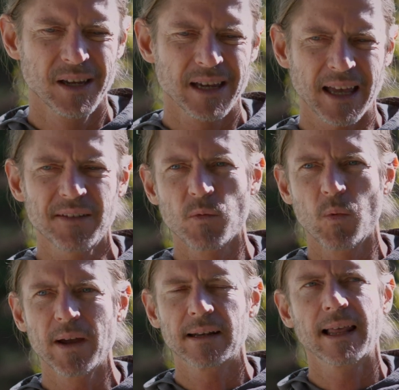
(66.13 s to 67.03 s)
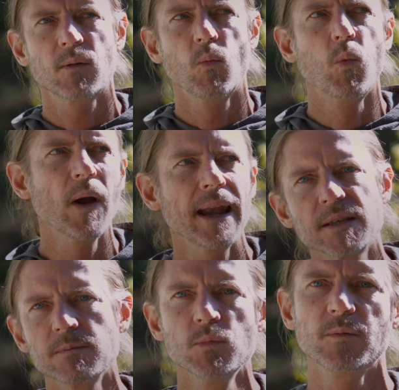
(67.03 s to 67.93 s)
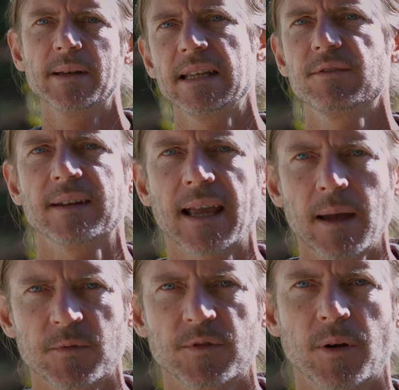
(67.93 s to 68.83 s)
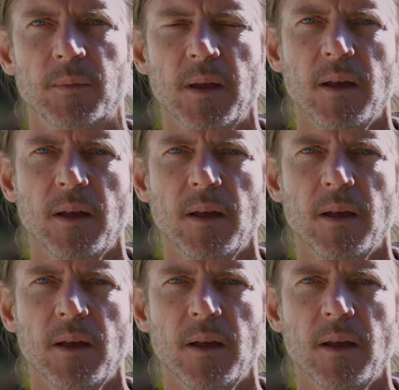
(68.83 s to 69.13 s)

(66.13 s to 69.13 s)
kind of weird, like where does movement even come from?